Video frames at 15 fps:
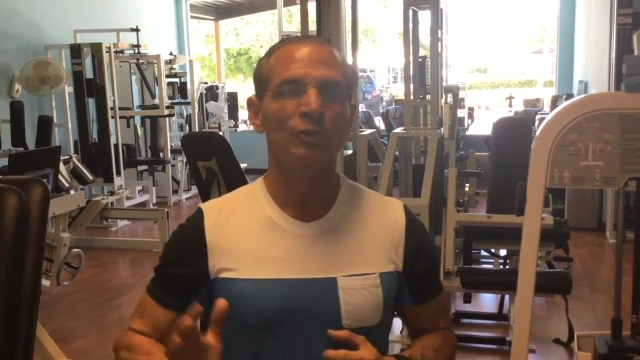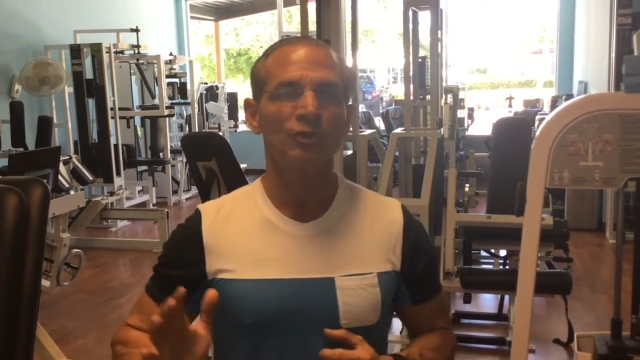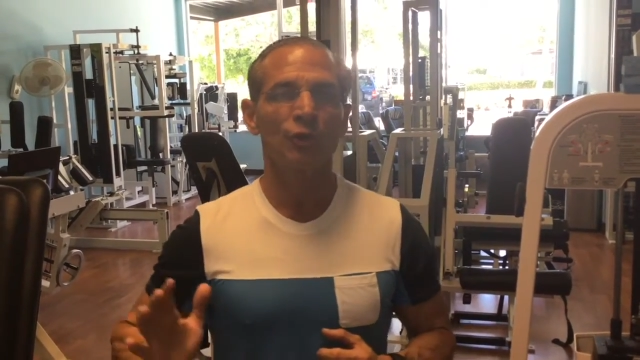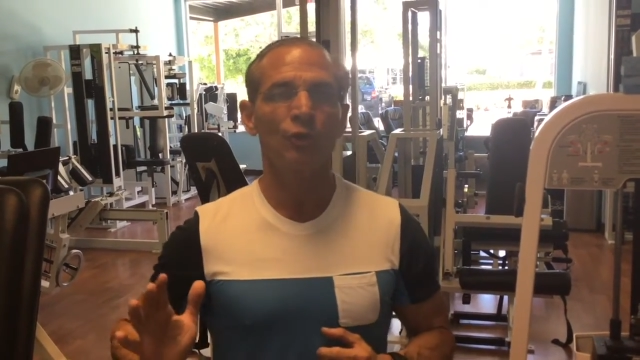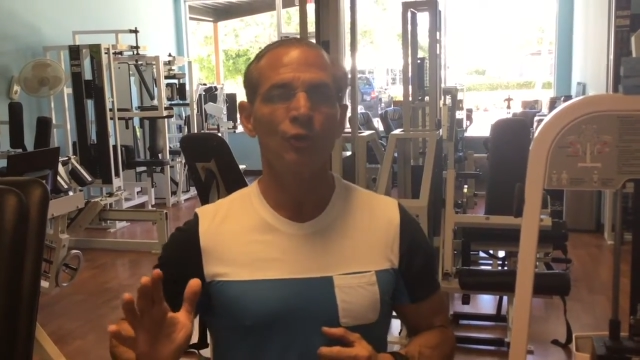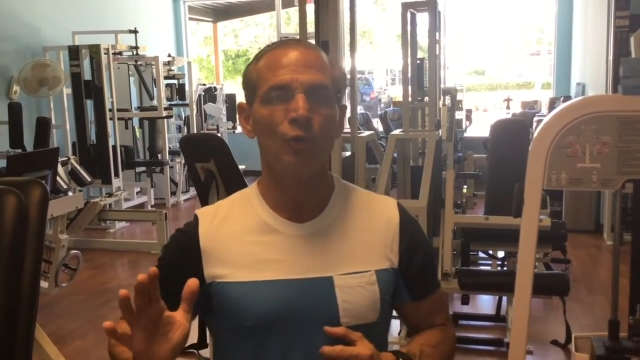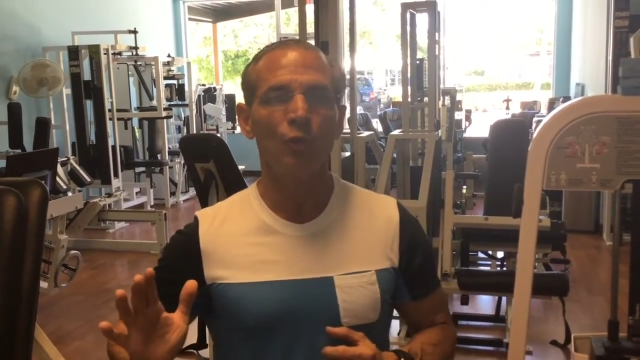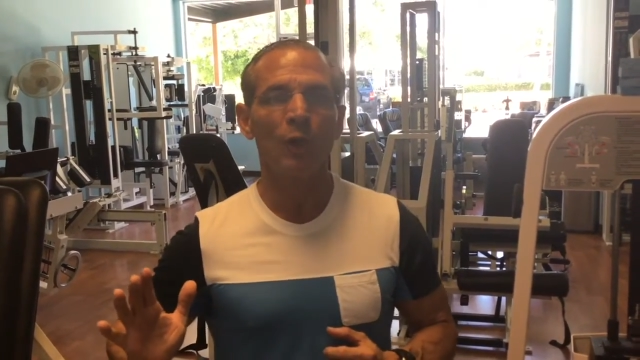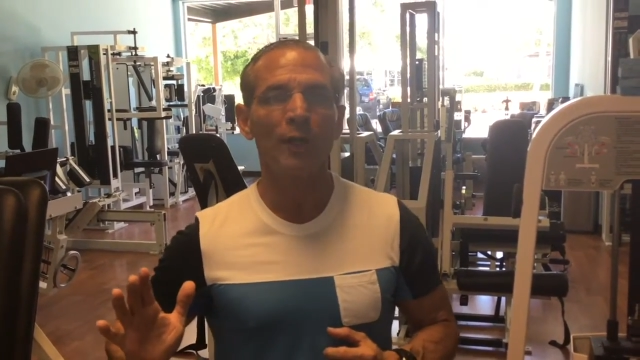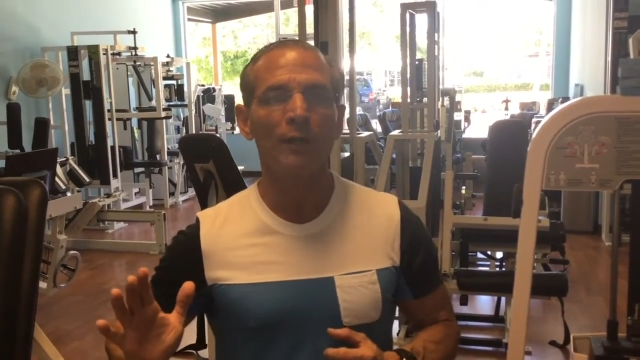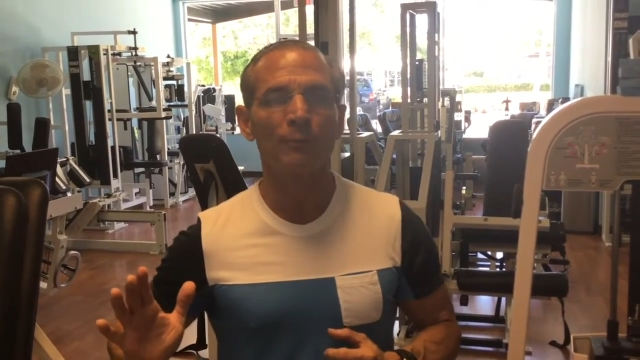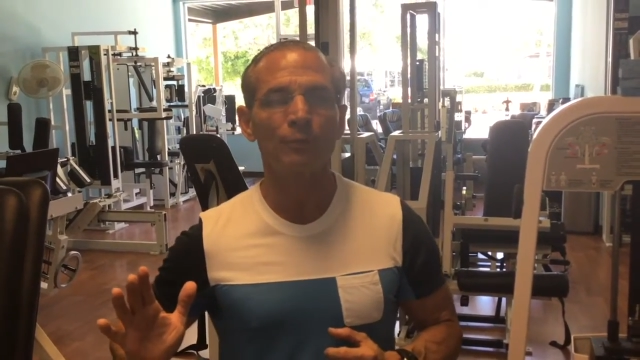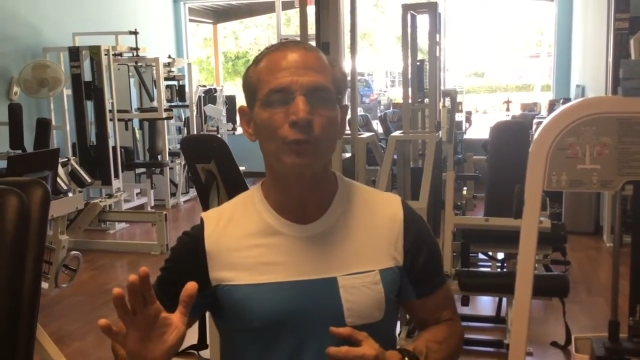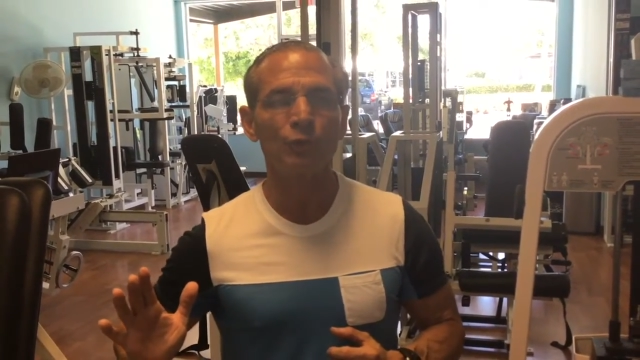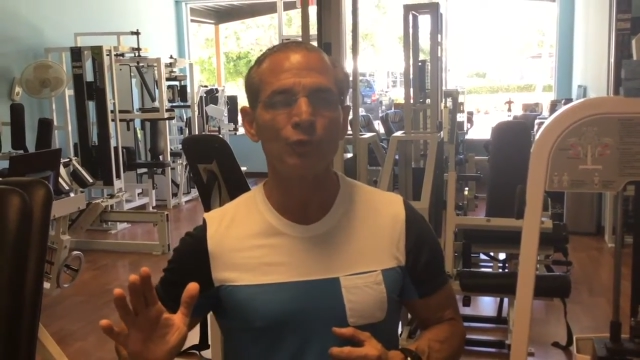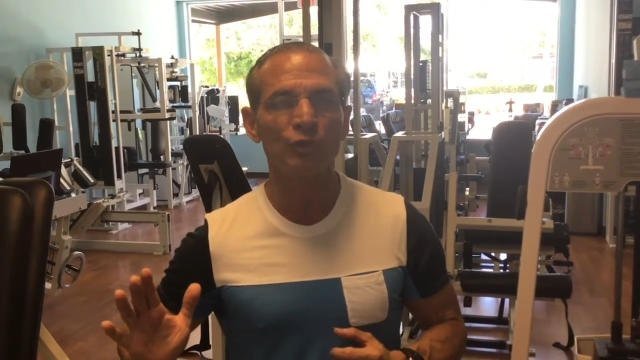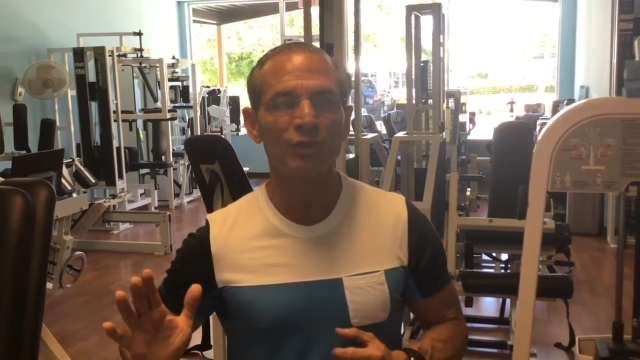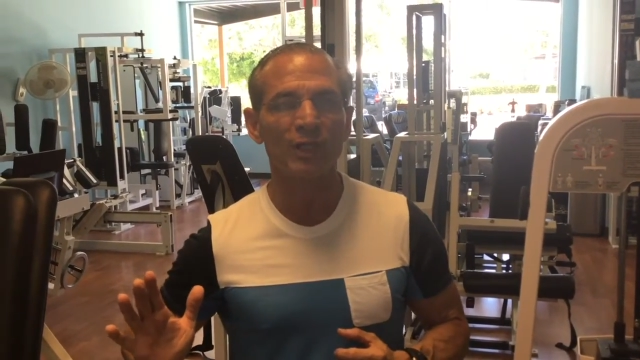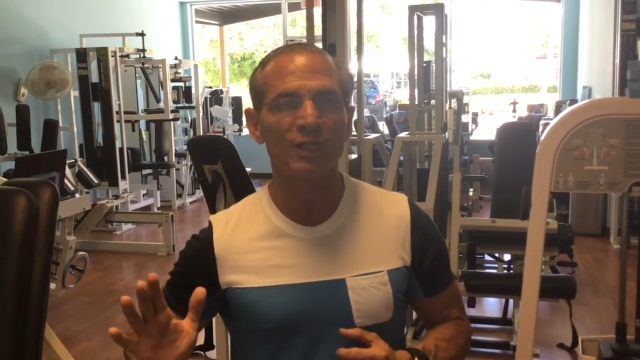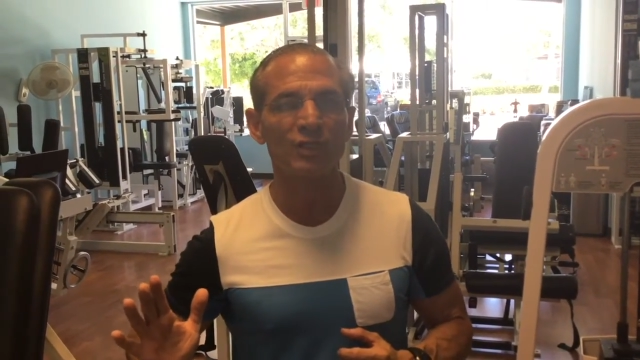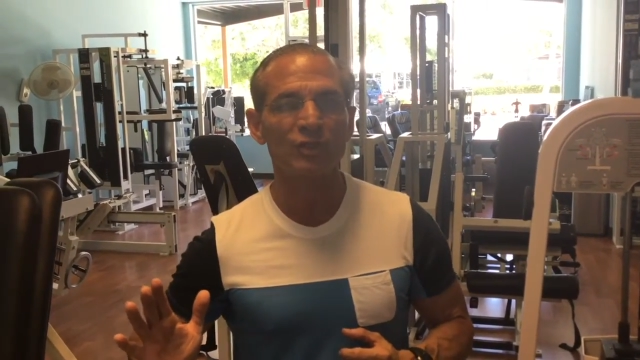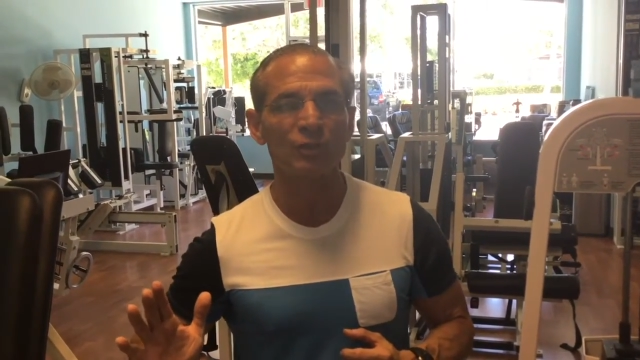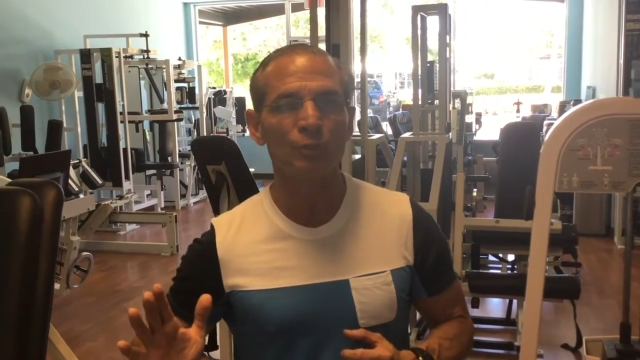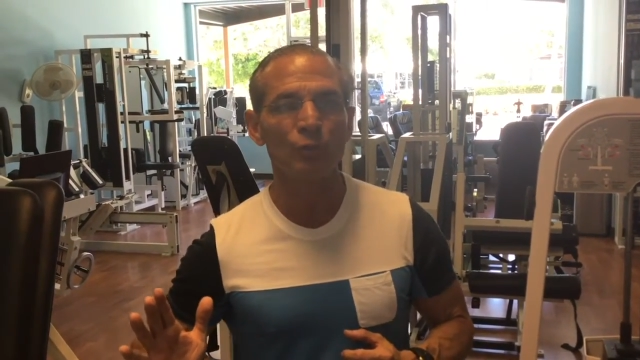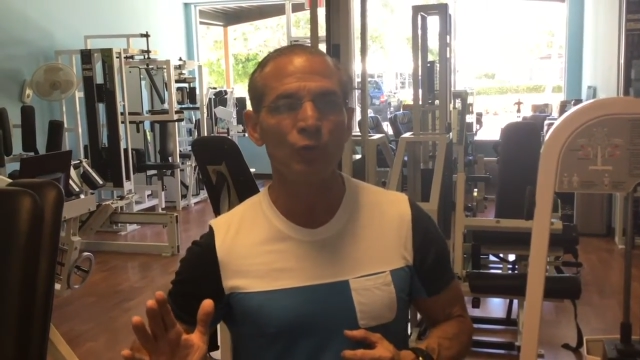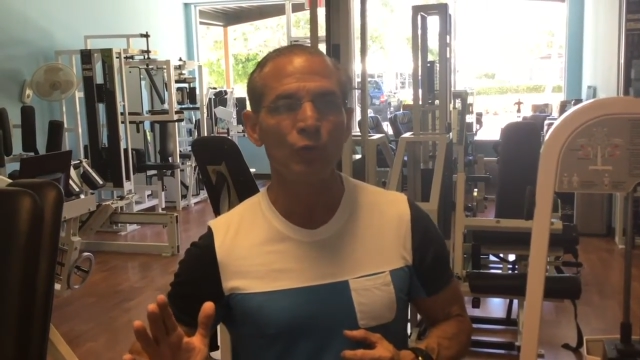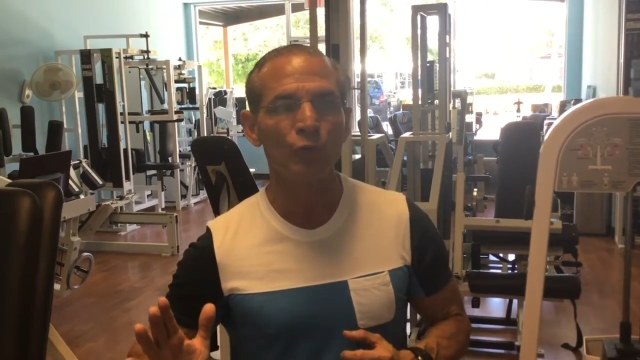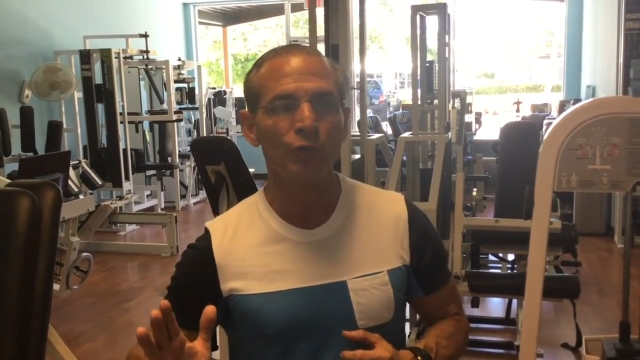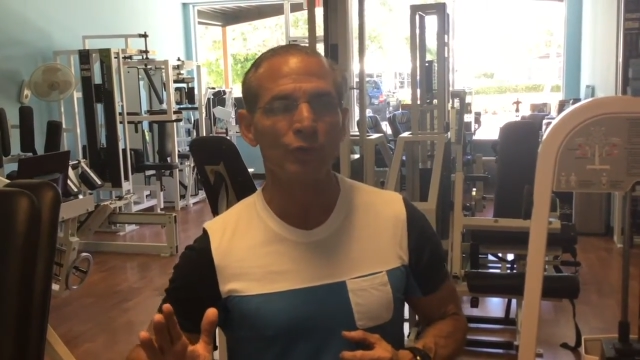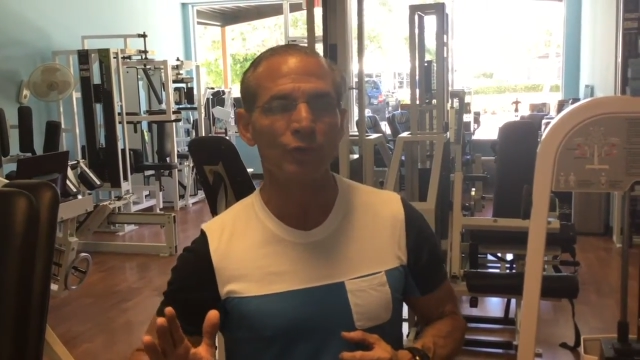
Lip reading: So you want to produce a smooth